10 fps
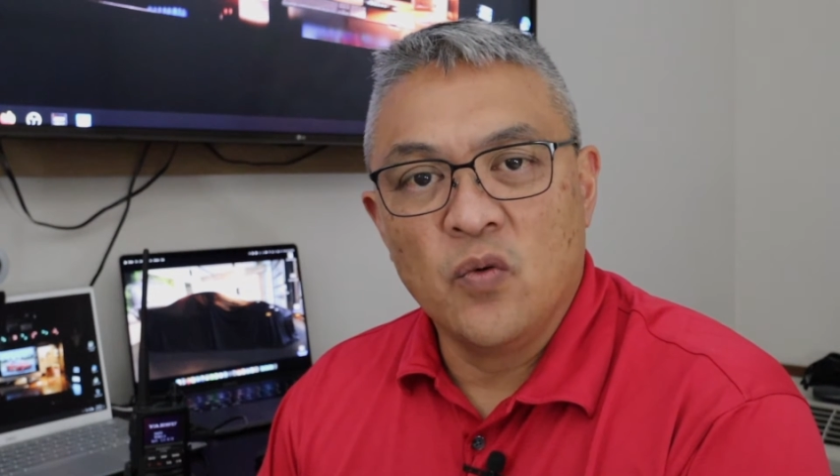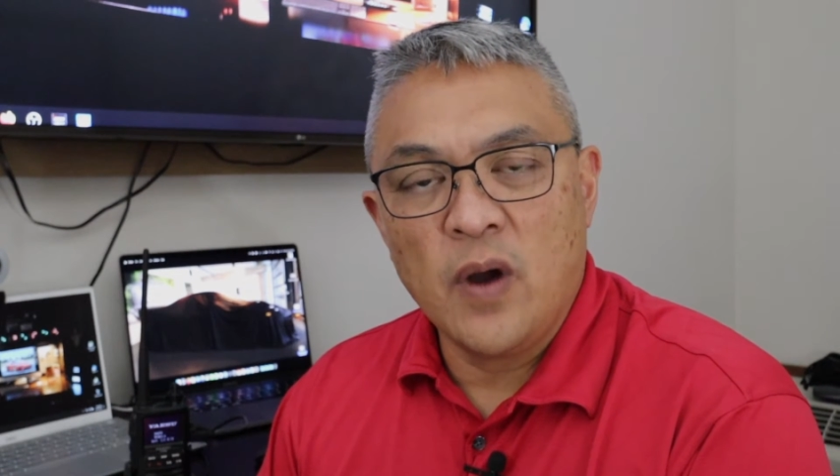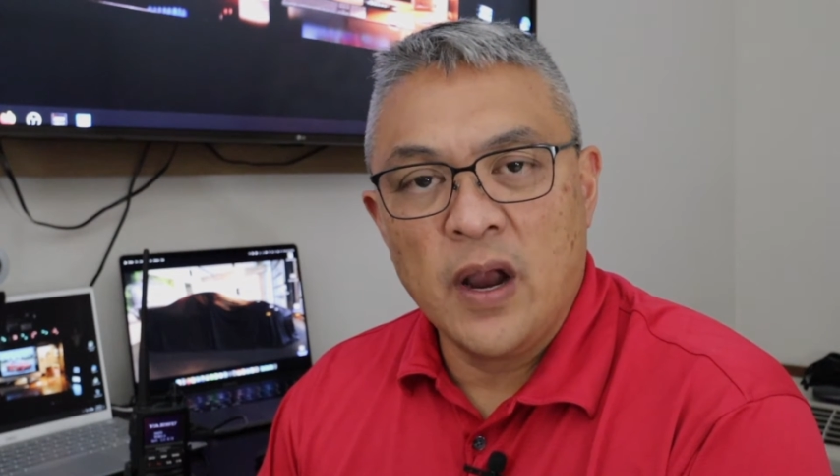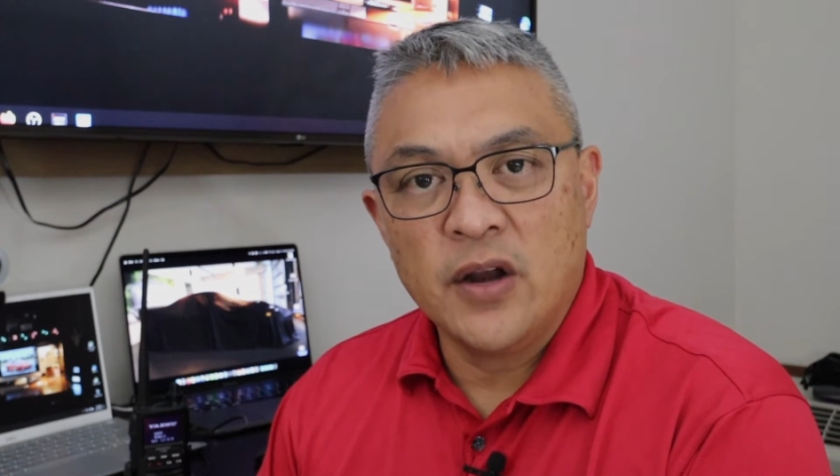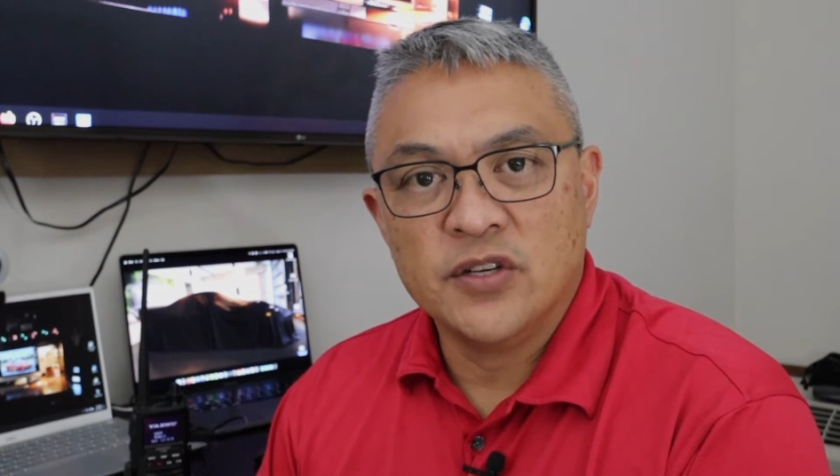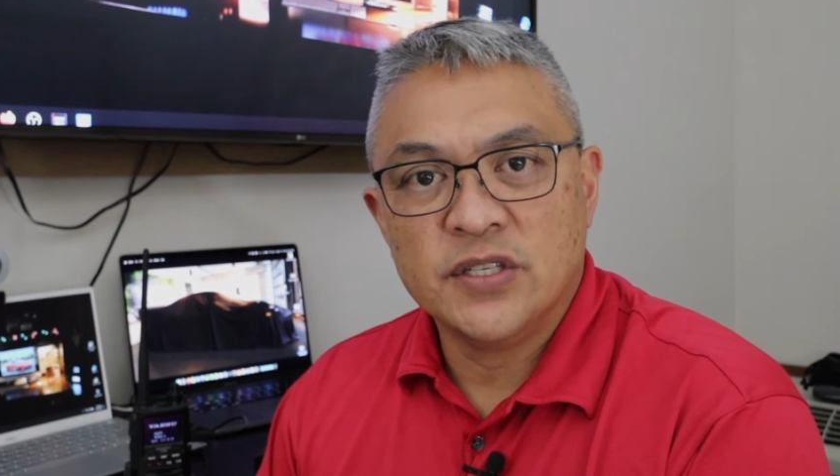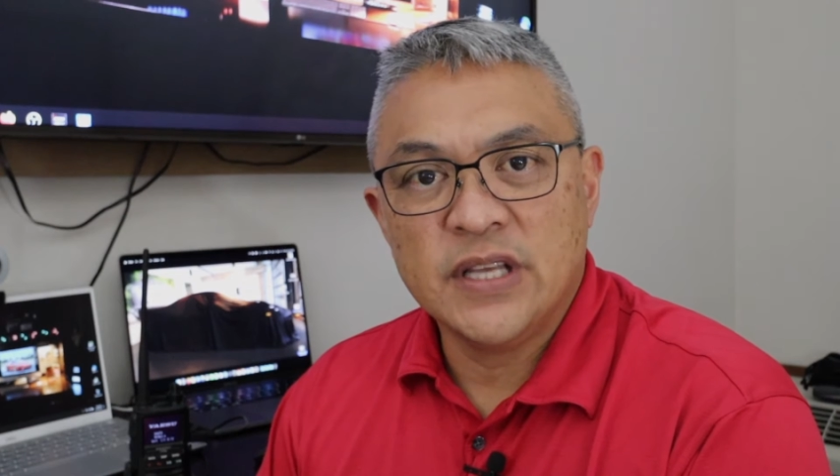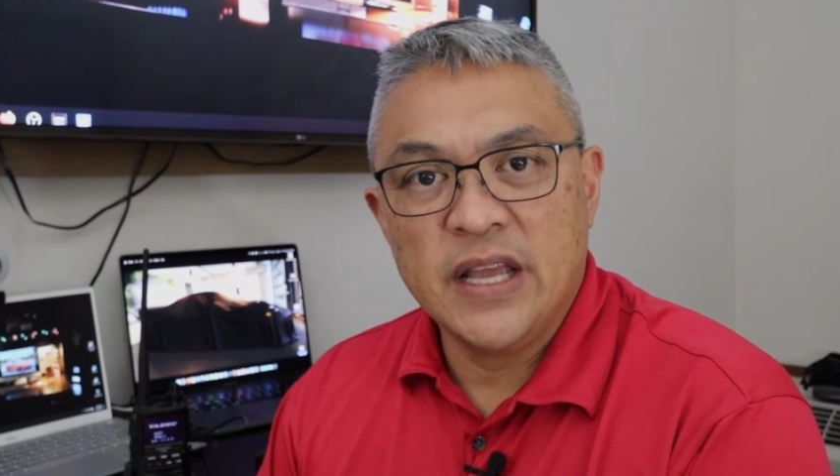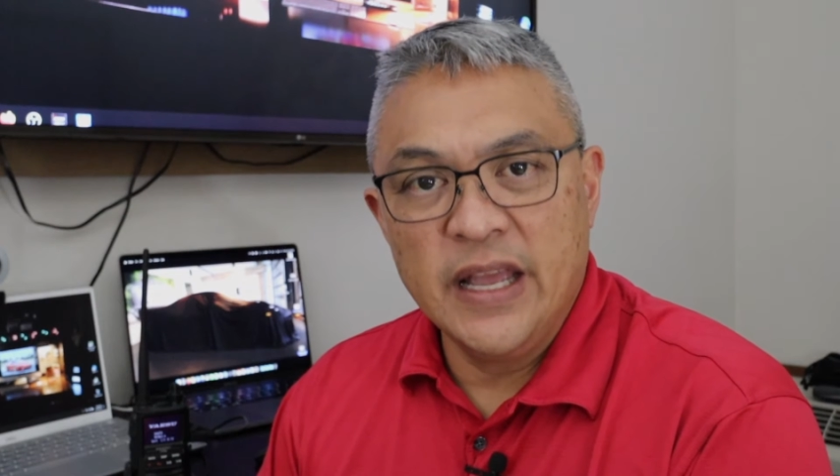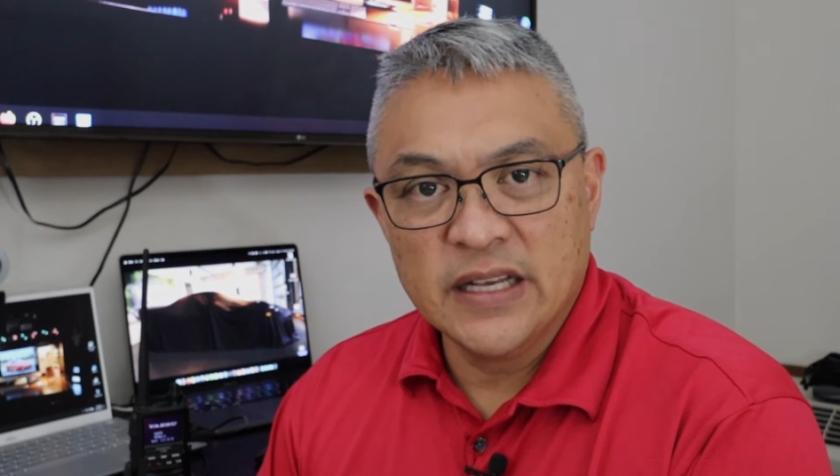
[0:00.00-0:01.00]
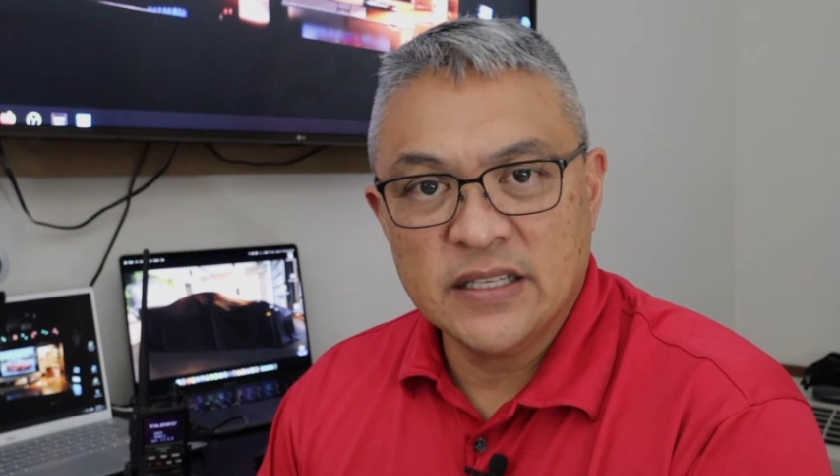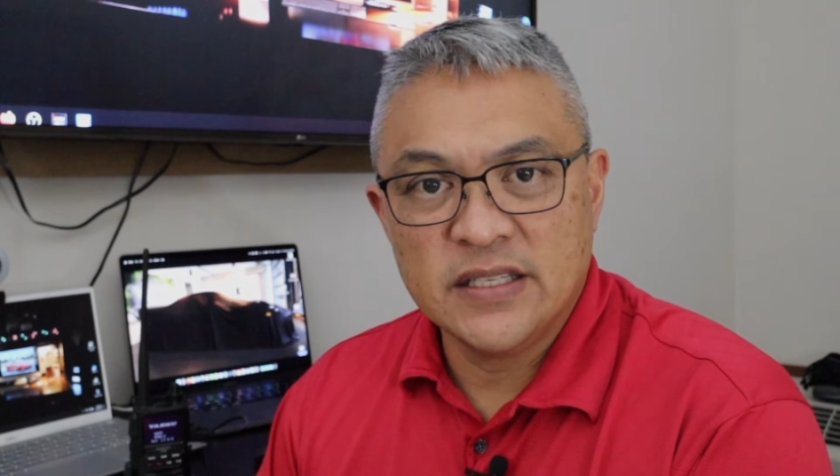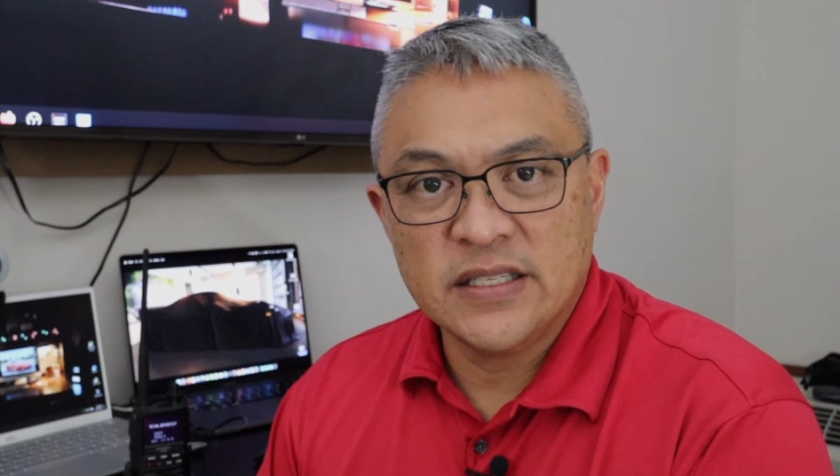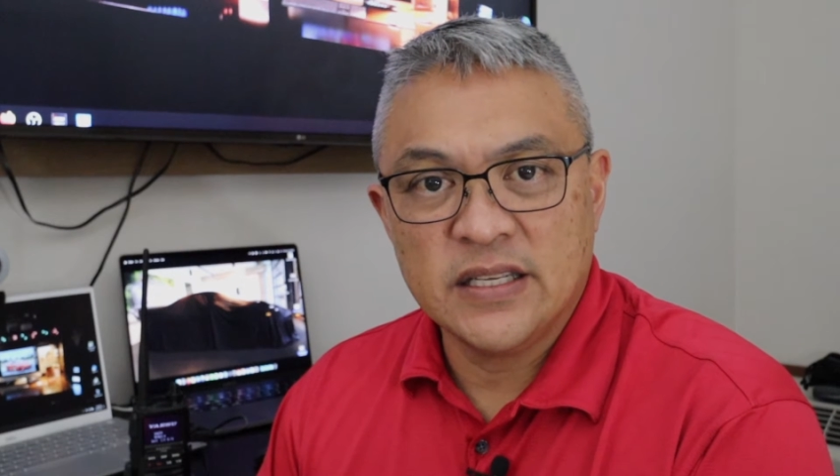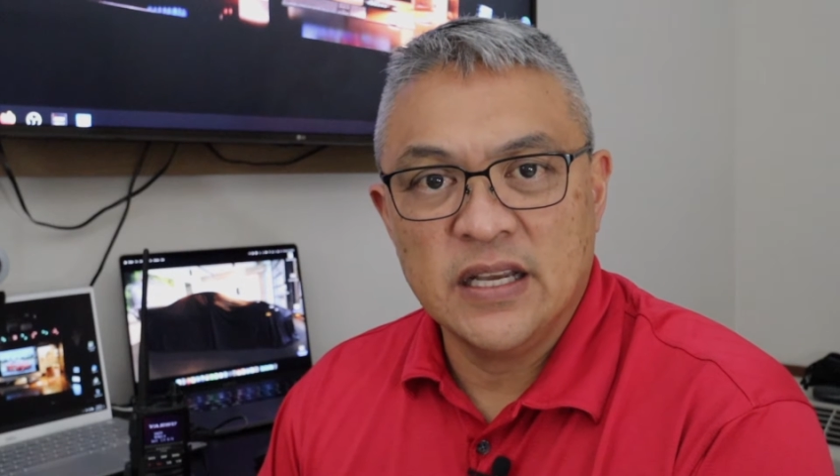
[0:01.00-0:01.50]

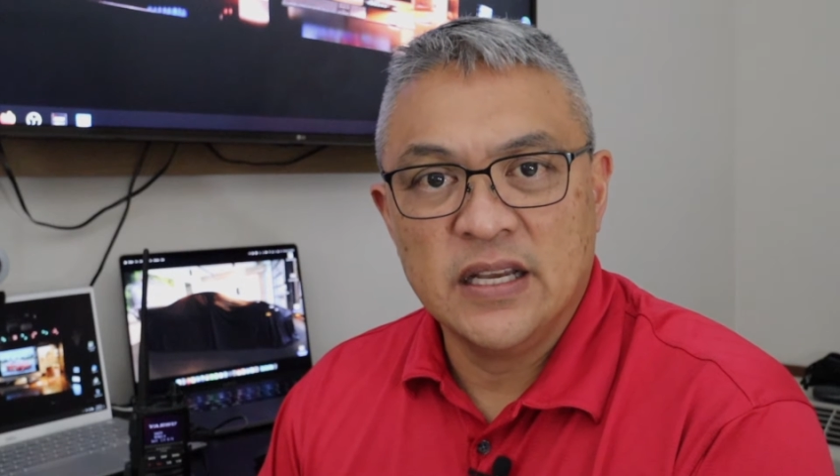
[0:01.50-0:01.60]
WIRES-X